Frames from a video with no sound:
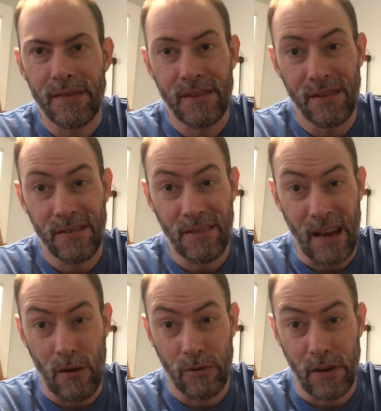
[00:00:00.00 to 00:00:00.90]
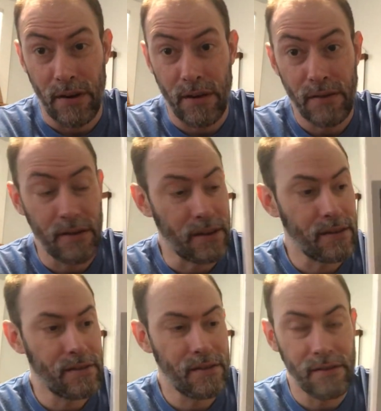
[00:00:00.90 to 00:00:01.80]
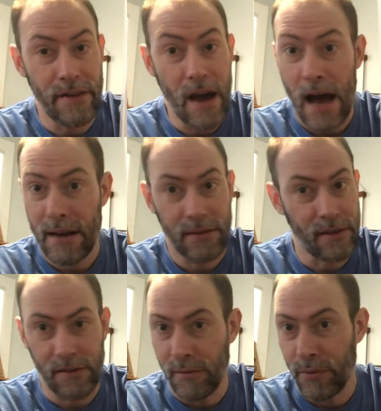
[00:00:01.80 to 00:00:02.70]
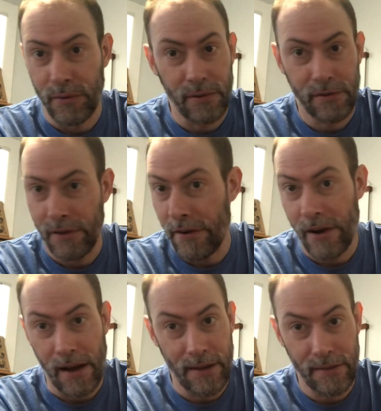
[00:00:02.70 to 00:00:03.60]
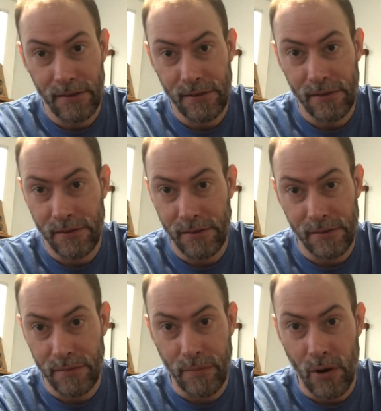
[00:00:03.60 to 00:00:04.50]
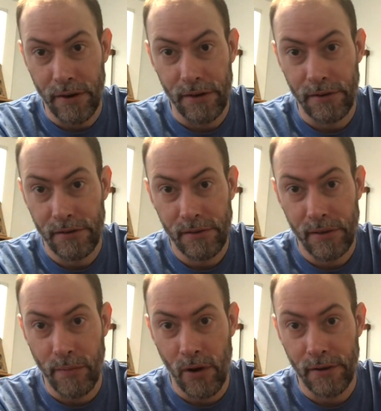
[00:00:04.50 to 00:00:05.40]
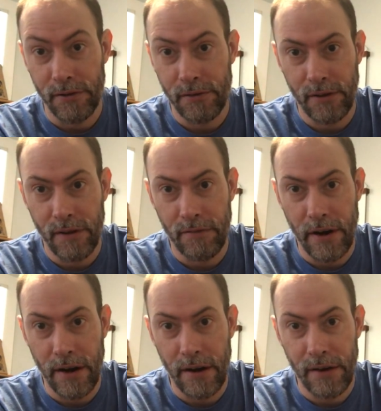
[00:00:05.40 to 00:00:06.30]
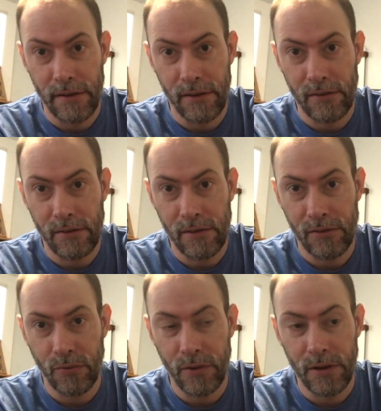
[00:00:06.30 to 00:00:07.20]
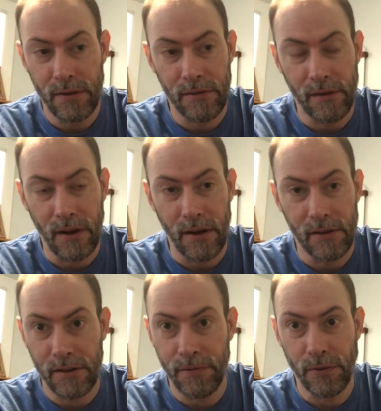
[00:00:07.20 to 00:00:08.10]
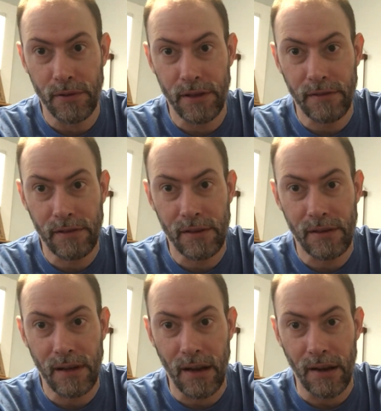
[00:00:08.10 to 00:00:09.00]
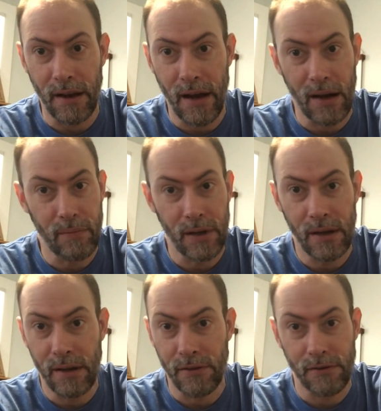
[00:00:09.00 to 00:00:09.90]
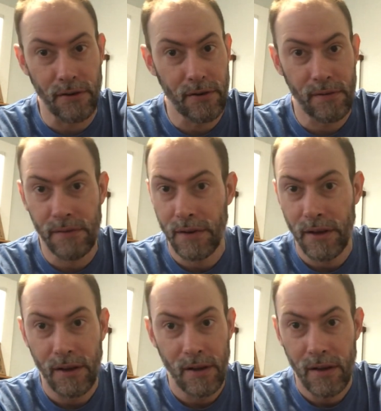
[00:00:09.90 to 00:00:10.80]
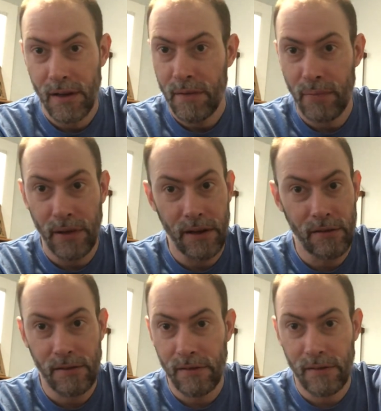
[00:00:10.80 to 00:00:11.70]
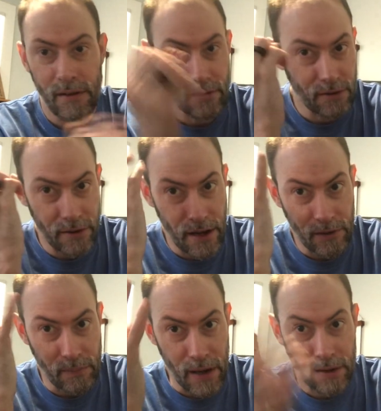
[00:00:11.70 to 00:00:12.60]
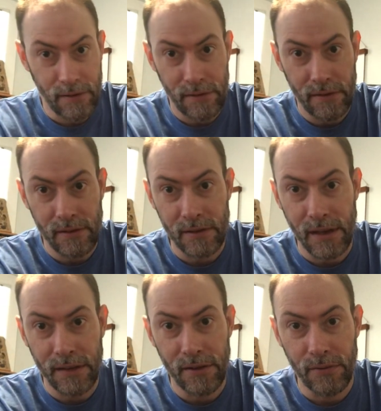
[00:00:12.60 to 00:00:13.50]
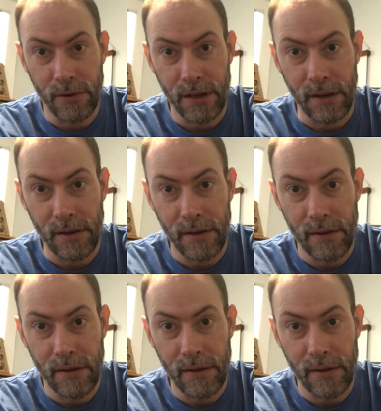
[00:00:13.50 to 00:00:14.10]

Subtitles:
This is out there. Like, this is not accessible Sun Ra. This is bonkers, the bonkers stuff right here. This one is a difficult listen, and you gotta be in a certain place, certain headspace to take this one in.